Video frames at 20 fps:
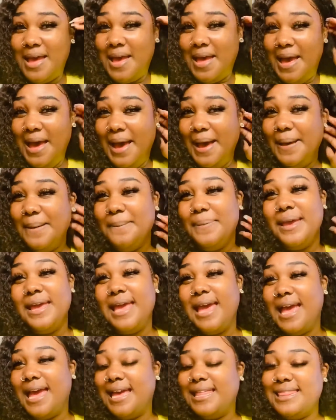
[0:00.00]
But
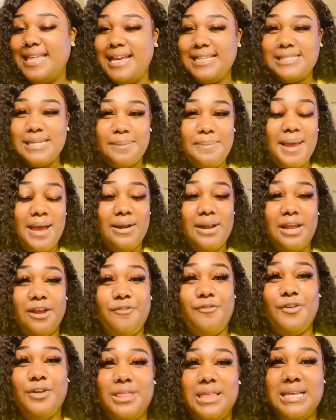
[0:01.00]
yeah, that's about
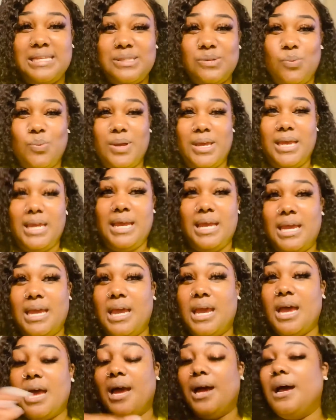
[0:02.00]
it for this
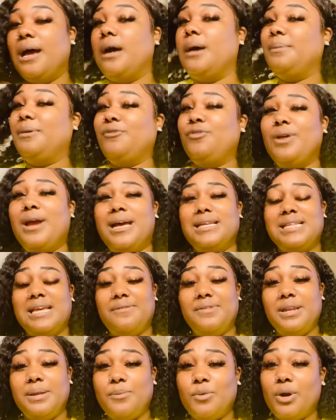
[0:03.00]
wig. If you guys
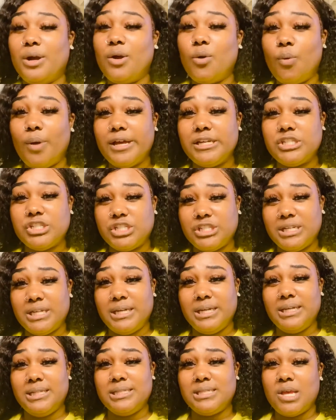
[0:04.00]
have any more
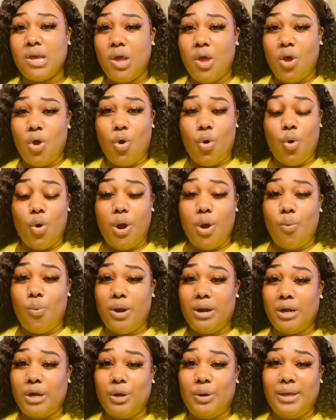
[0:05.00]
questions or
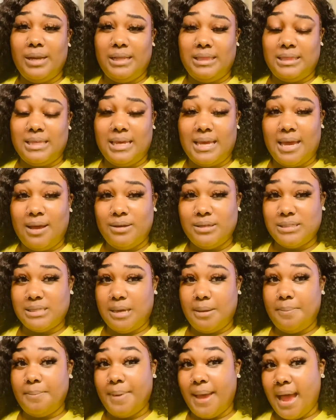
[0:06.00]
want to know anything else
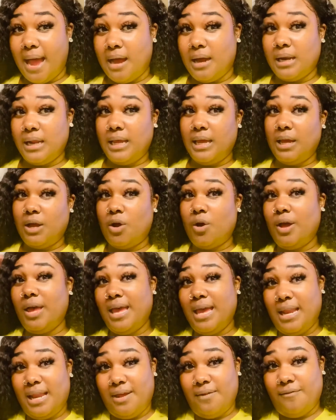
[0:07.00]
about it, go
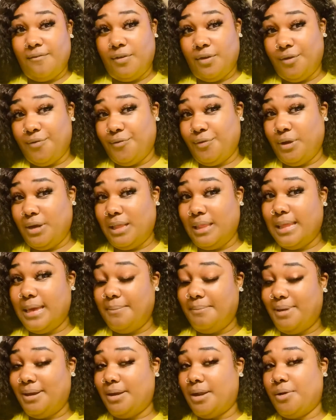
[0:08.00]
ahead and feel free to let
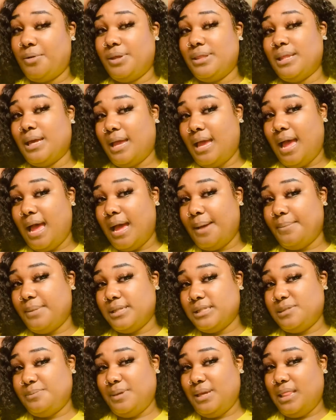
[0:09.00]
me know in the
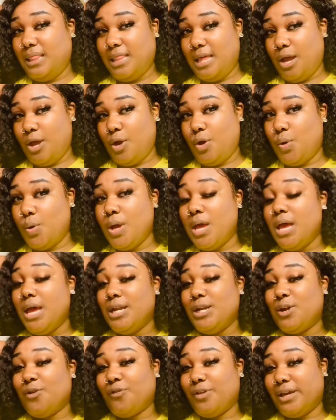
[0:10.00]
comments below.
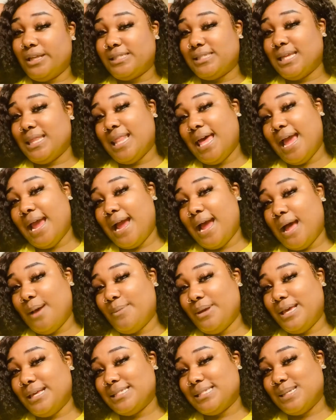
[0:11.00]
Don't forget to like,
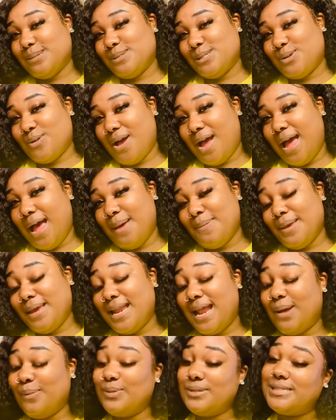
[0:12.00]
comment, and subscribe,
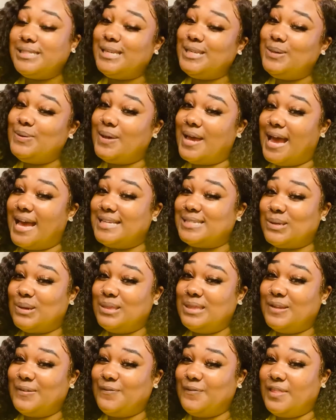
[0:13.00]
and I will see you guys
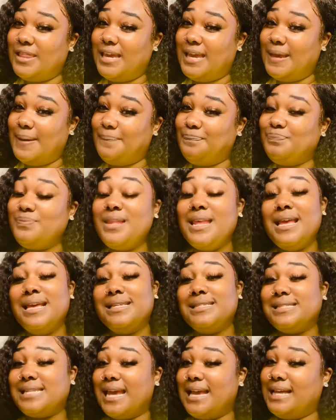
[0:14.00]
on the
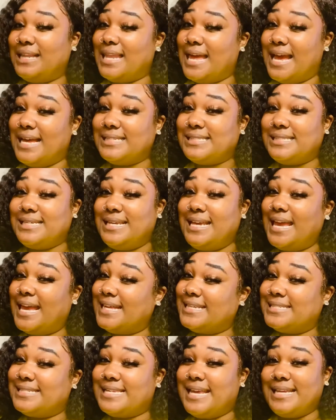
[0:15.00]
flip. Stay classy
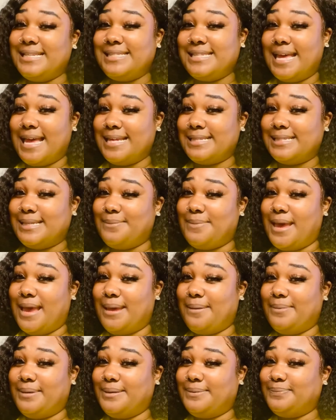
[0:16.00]
and stay sassy,
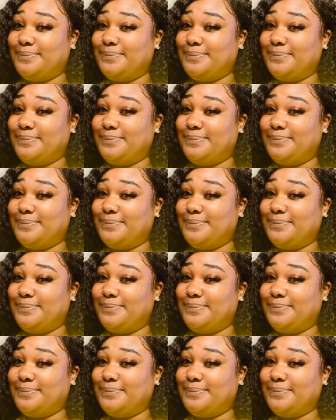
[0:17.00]
baby.